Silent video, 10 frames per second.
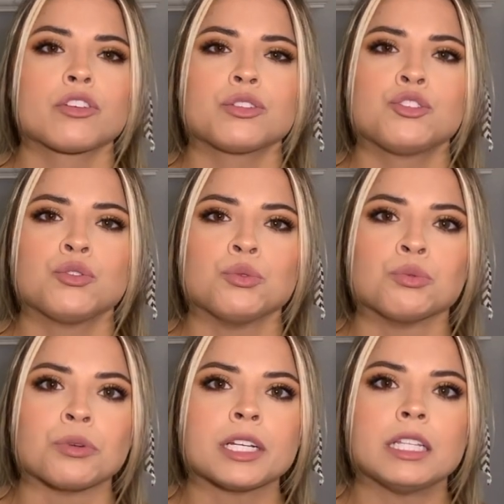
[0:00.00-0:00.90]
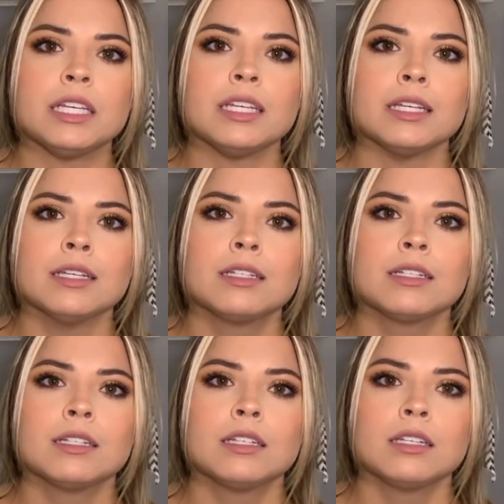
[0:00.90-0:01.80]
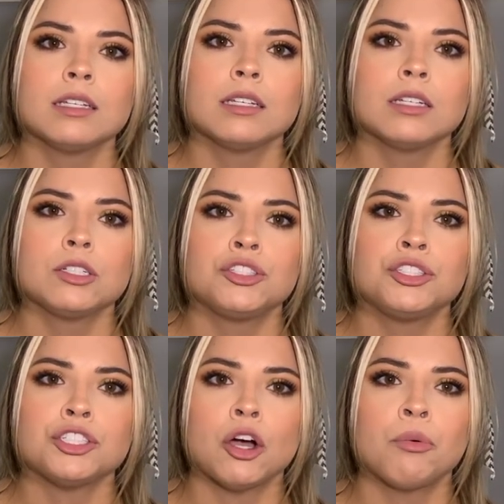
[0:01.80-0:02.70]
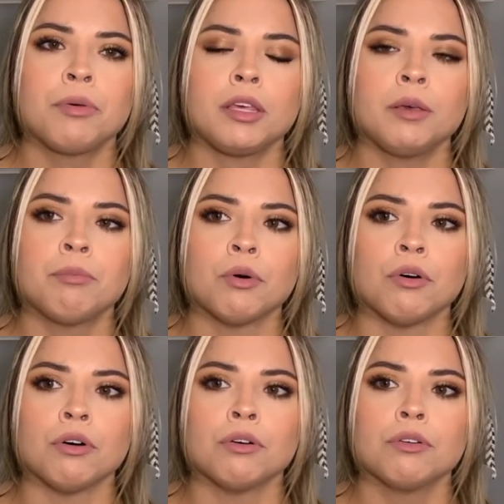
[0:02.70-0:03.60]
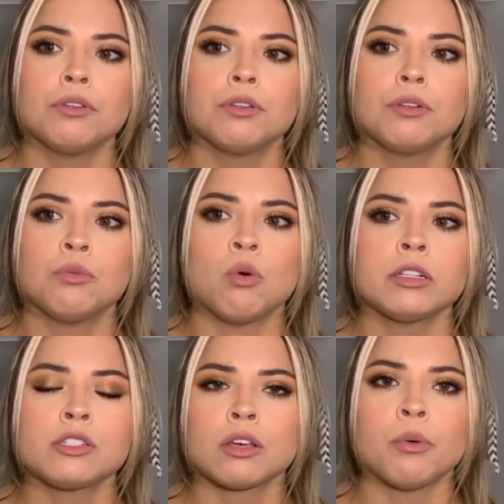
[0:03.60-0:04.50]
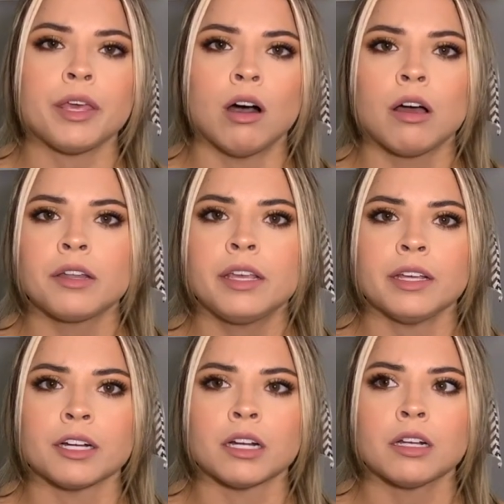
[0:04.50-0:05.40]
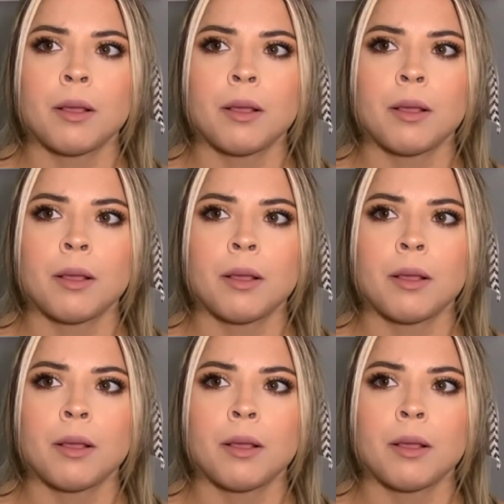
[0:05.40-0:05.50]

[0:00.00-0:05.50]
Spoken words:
to really show people what's going on here,